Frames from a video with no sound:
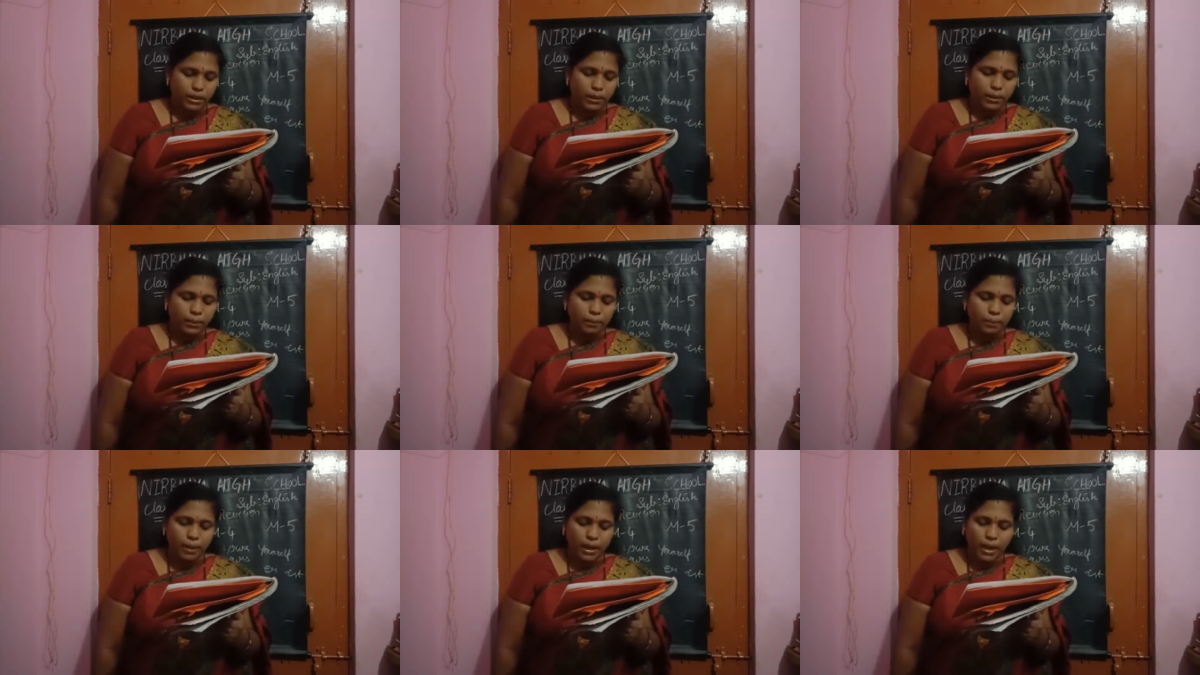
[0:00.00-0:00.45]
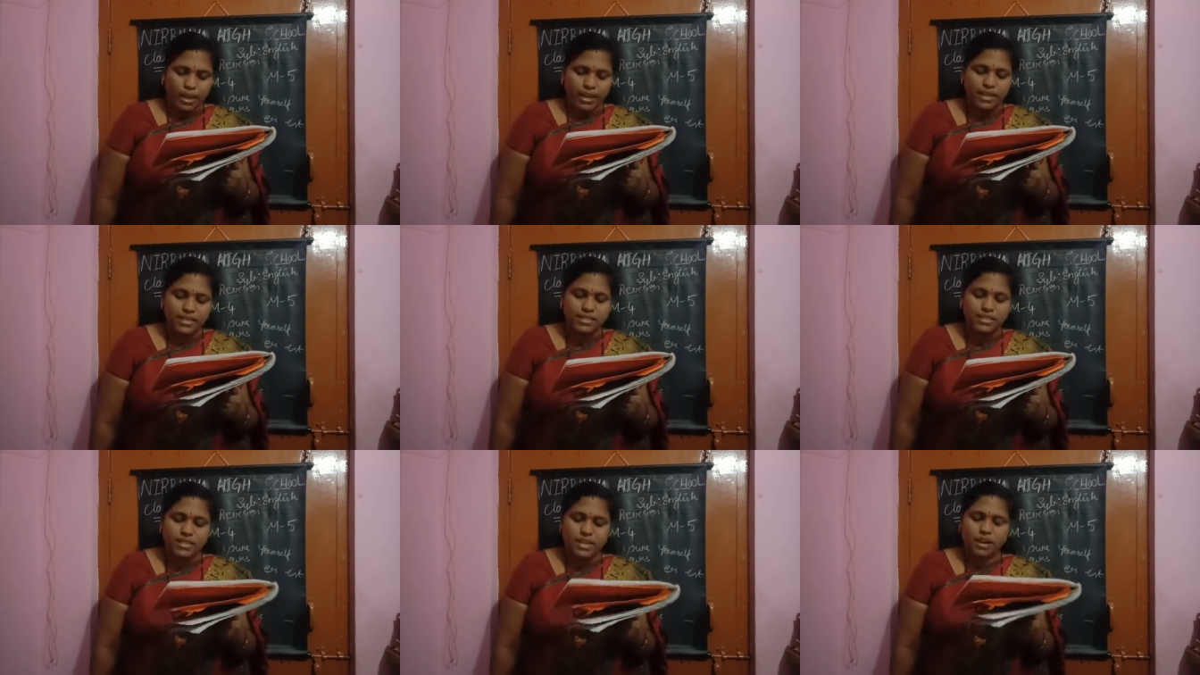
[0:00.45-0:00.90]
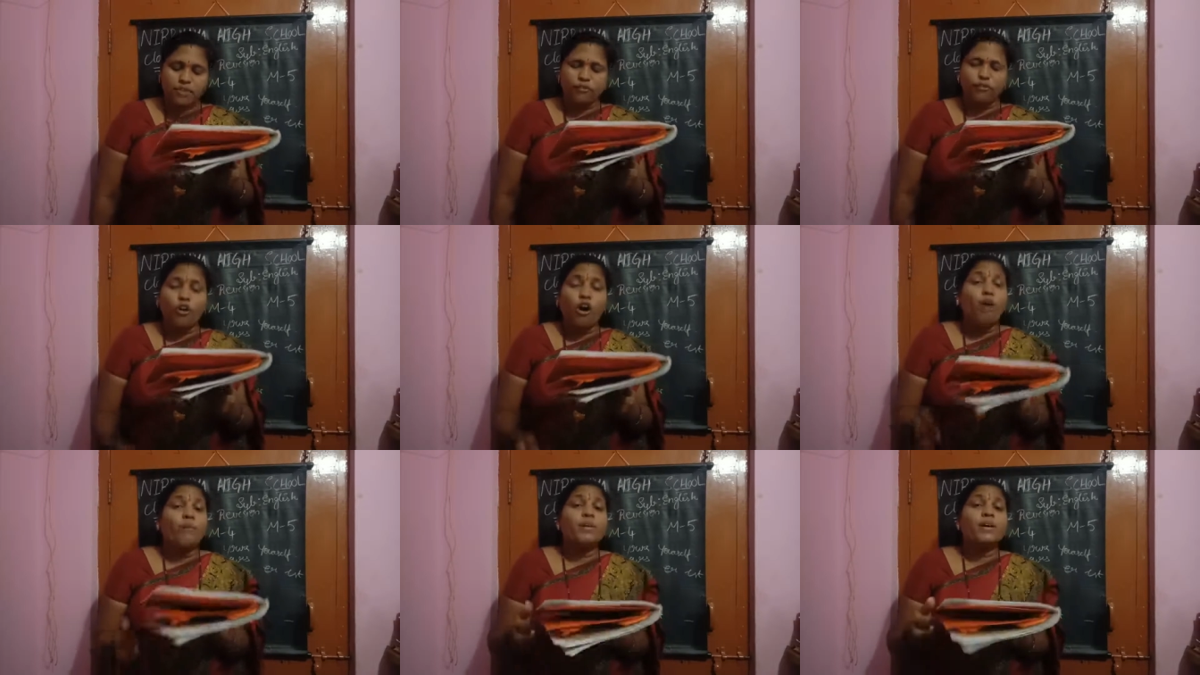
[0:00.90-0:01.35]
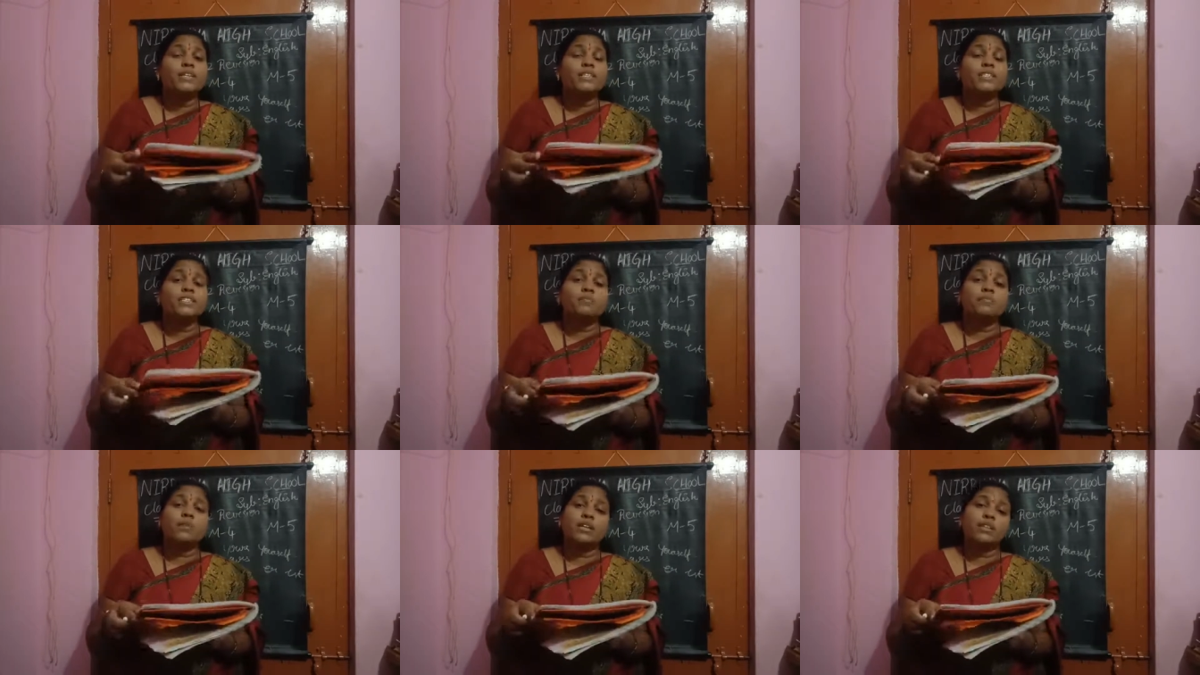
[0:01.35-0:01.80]
May is the
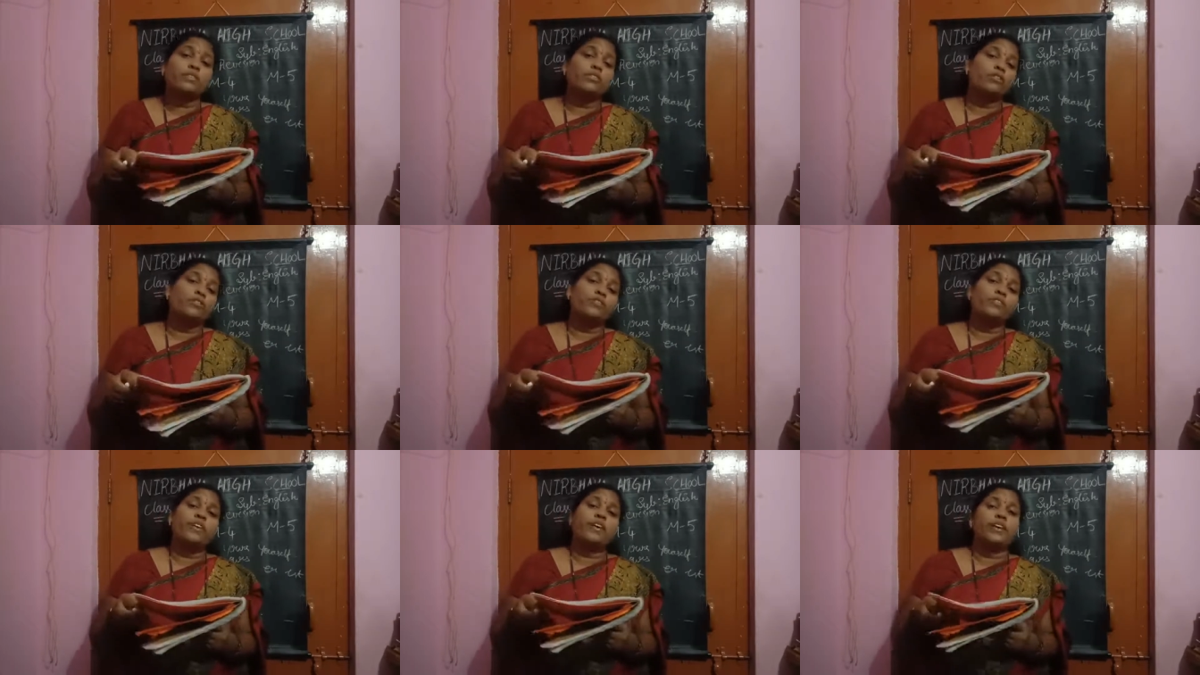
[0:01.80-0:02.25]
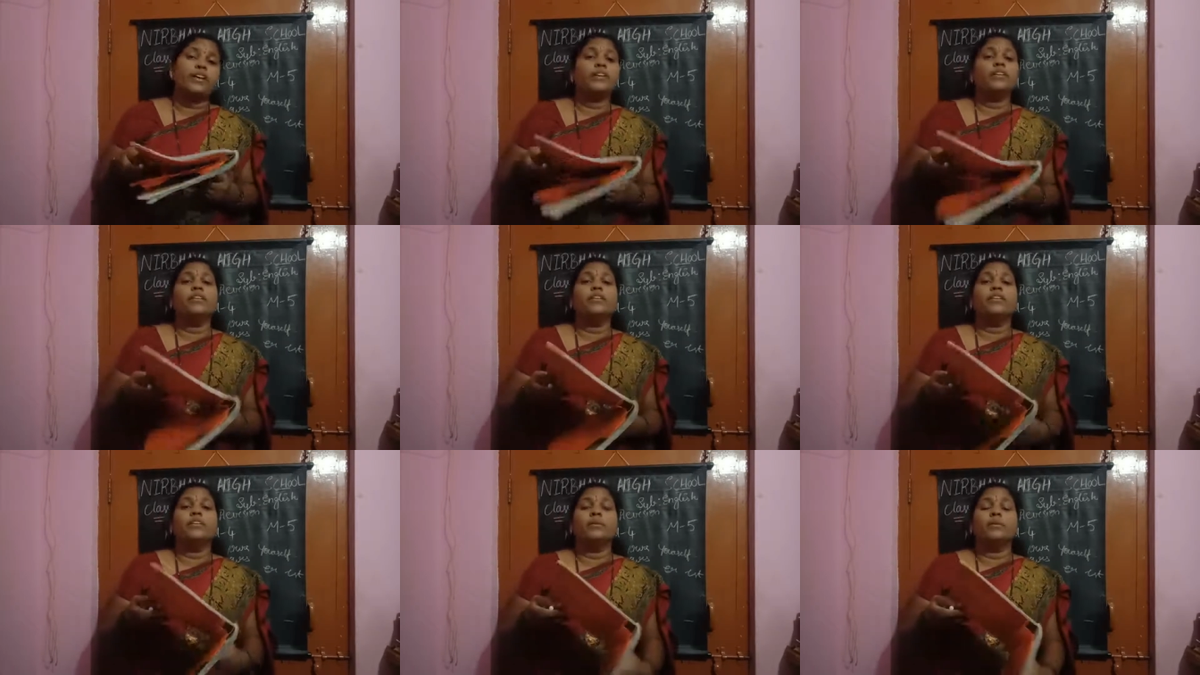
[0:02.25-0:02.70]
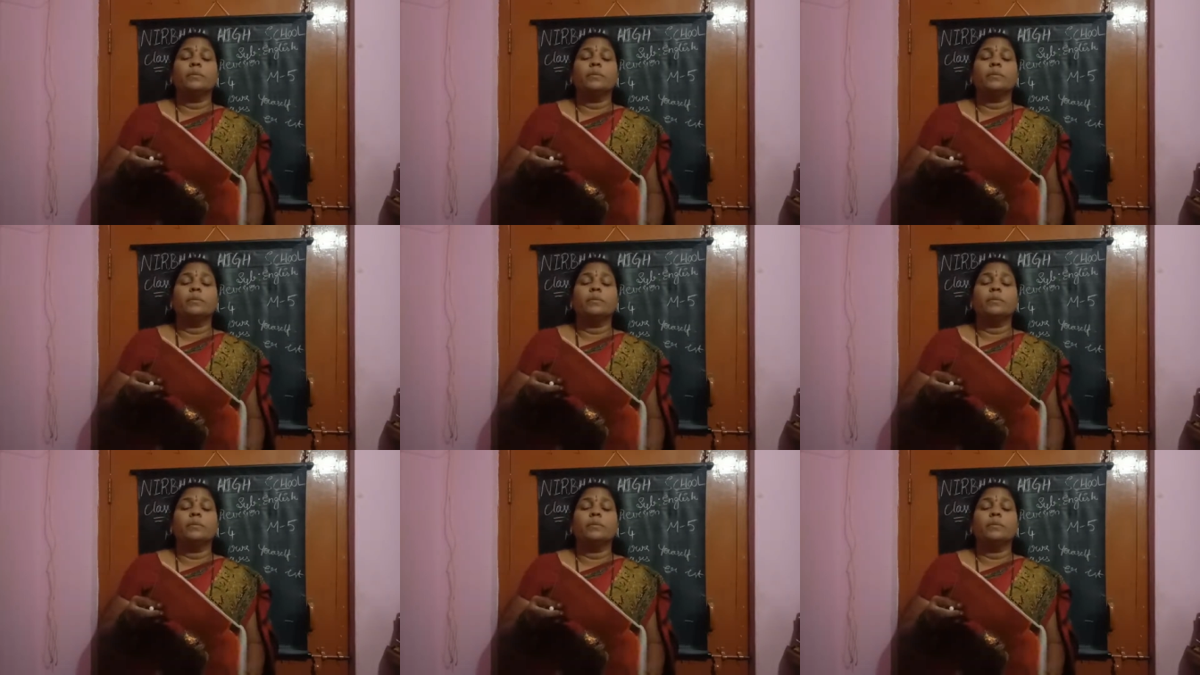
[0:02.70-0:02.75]
warmest month of the year.